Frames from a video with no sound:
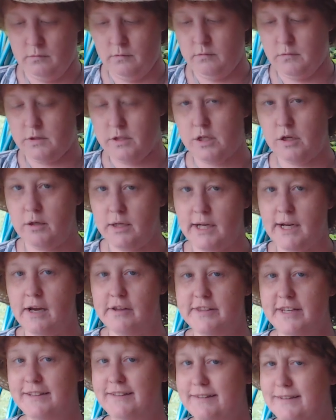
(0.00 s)
Tuning out
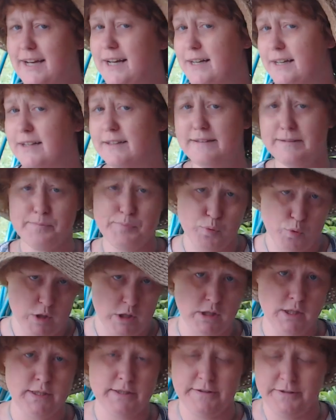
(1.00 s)
that static is
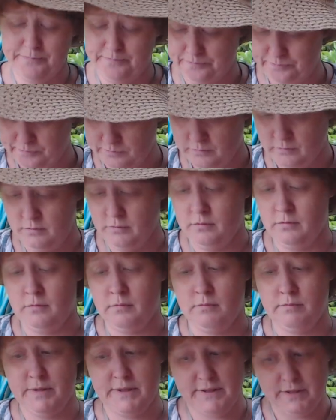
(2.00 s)
important,
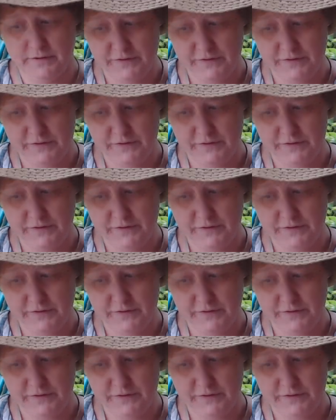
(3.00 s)
but those